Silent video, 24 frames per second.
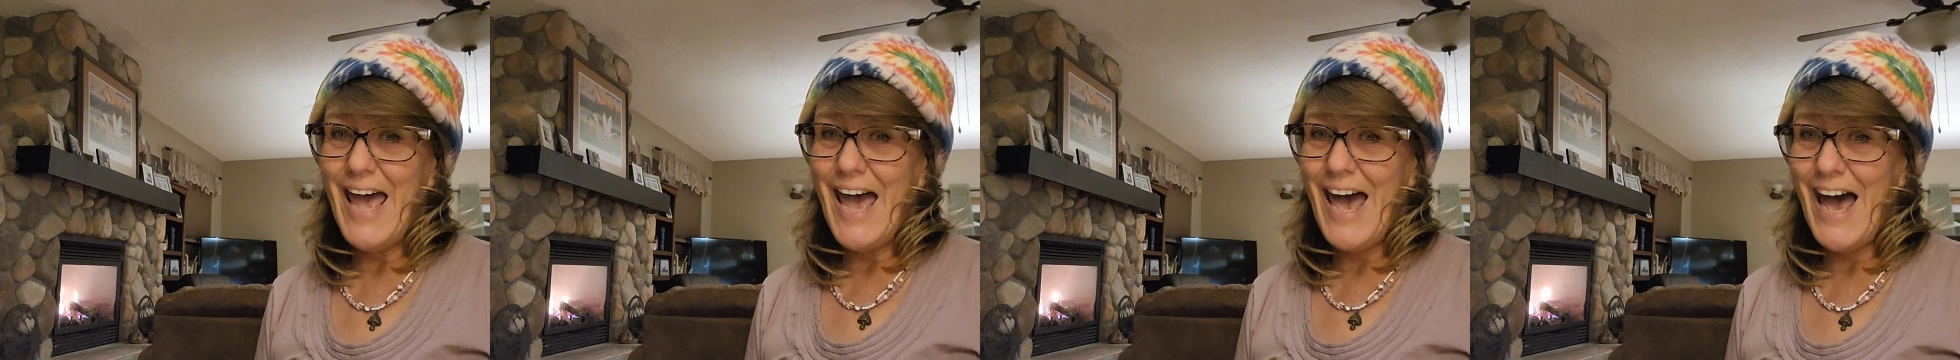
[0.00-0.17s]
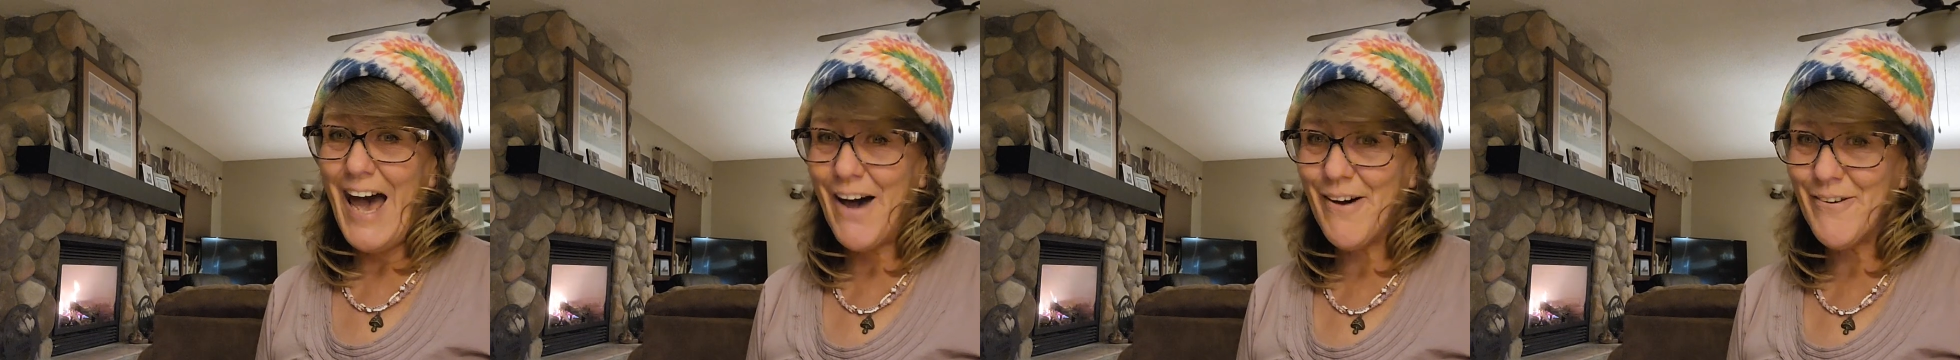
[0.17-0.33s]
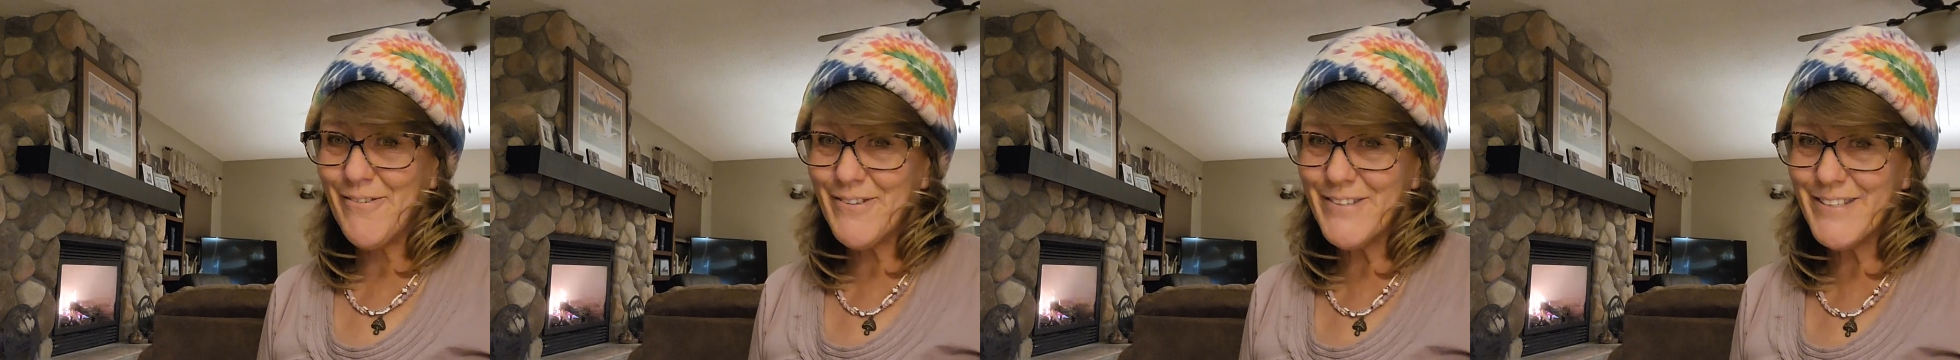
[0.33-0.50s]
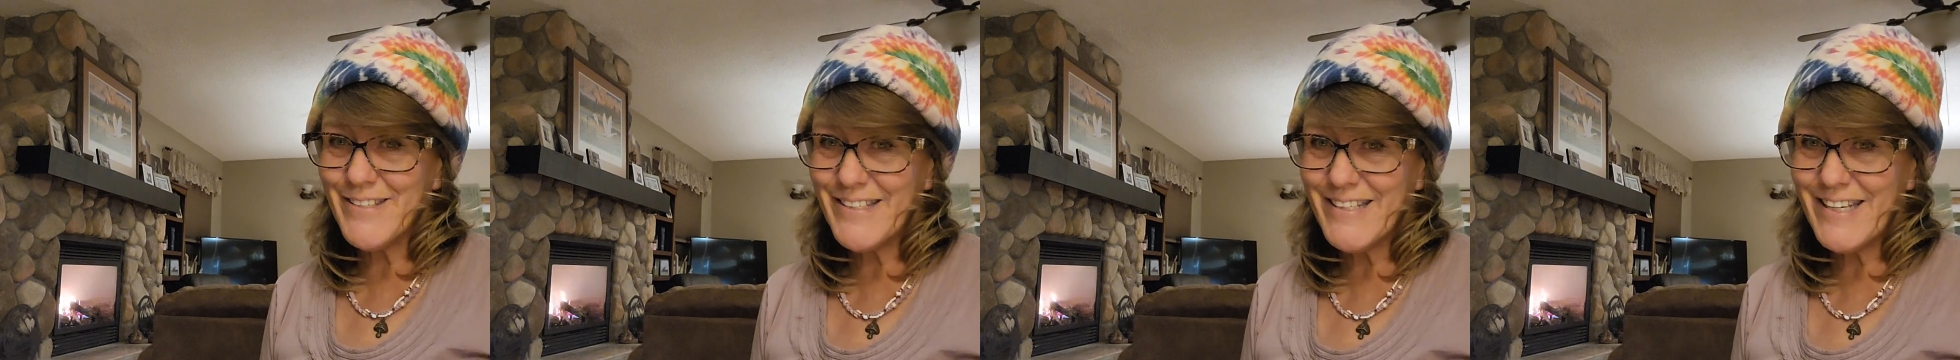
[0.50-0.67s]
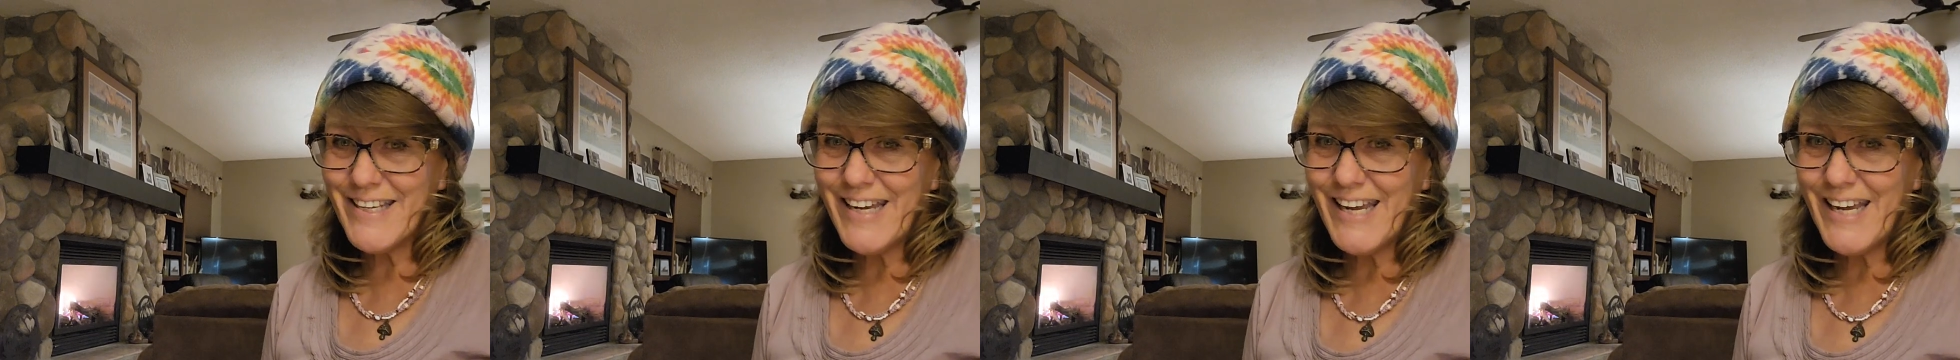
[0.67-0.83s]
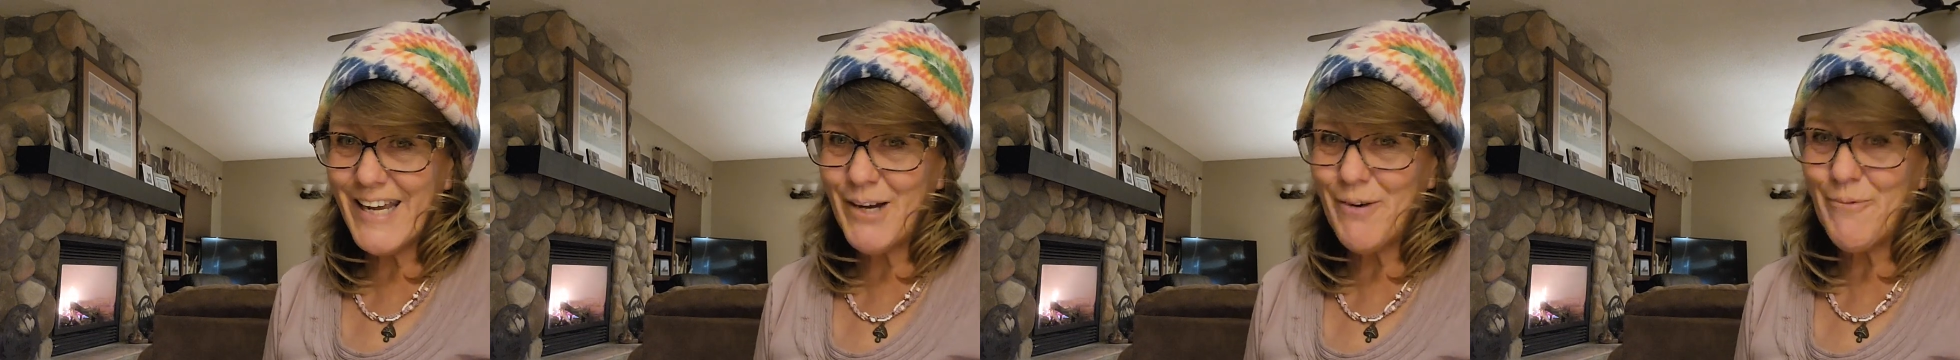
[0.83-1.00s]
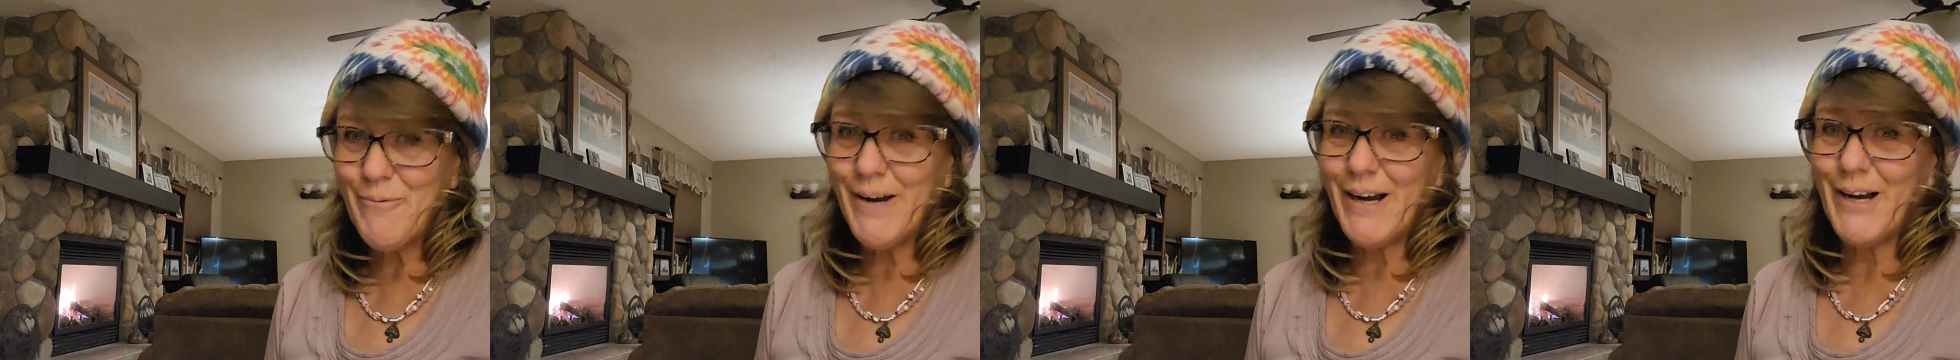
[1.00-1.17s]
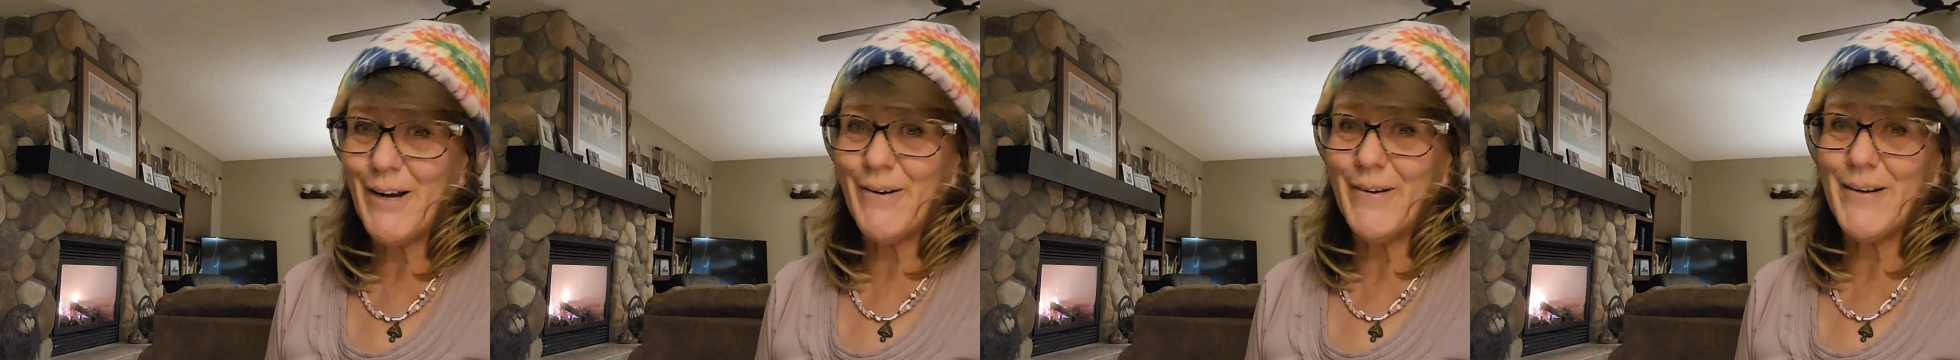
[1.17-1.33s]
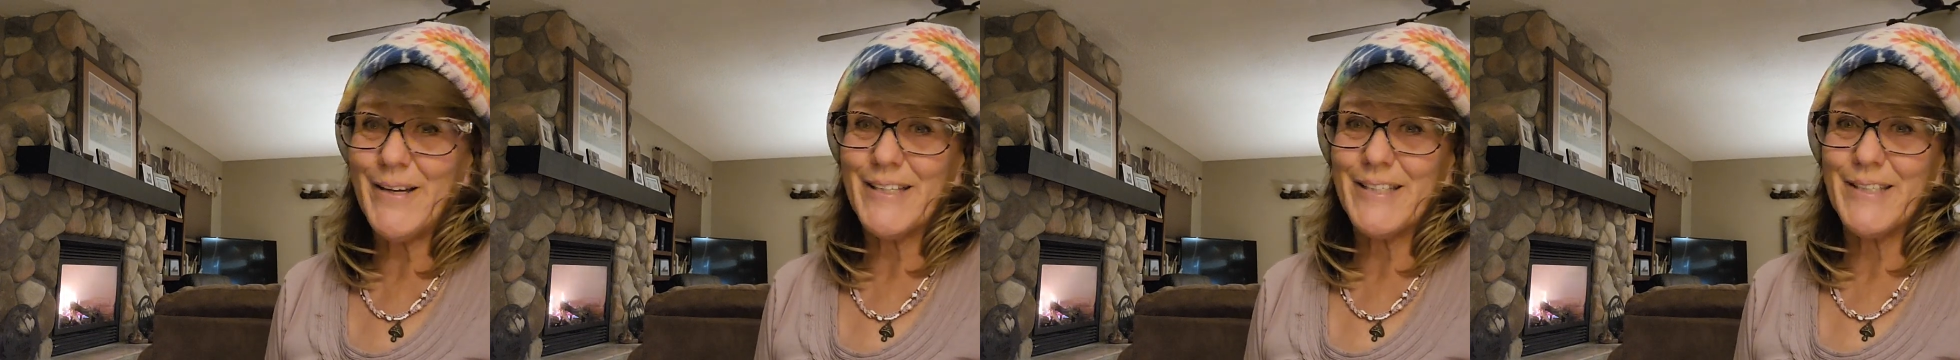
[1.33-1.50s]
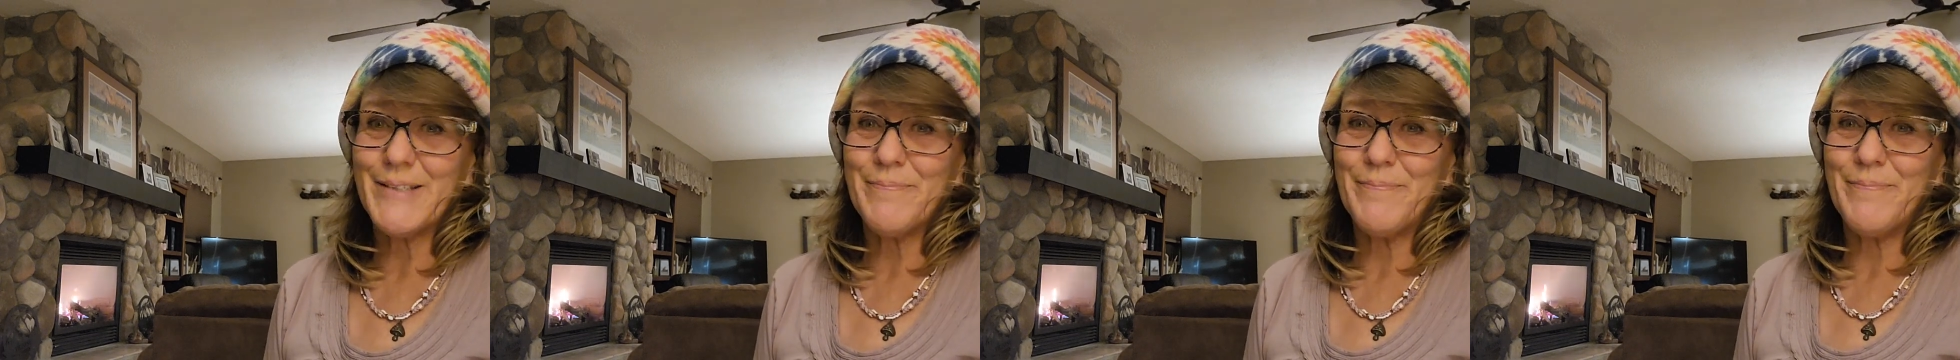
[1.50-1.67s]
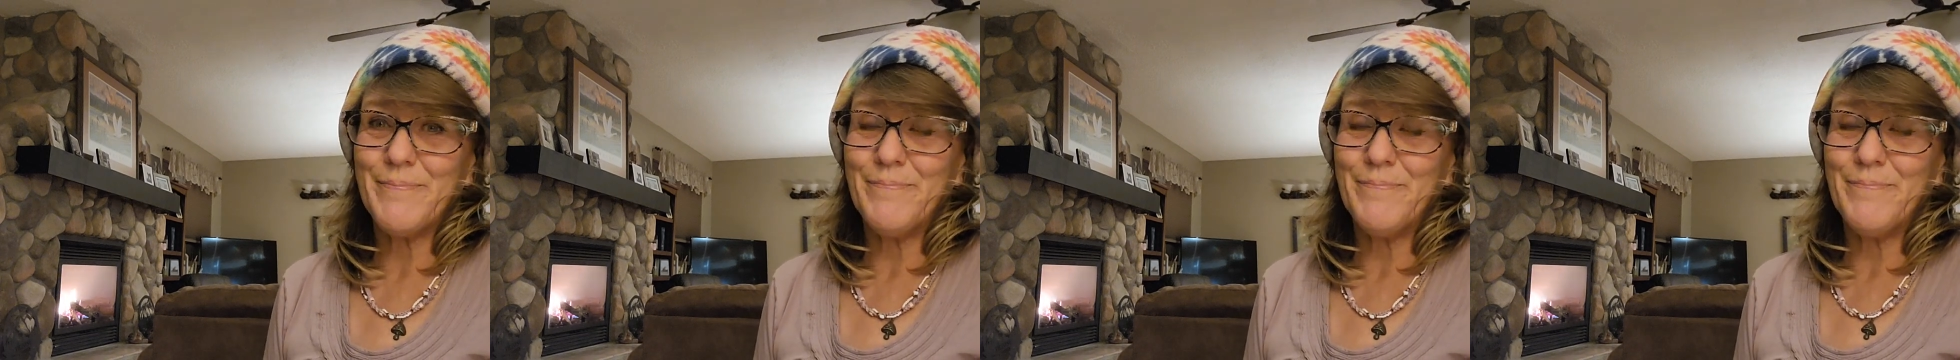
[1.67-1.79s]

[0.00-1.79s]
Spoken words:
house sitting where it's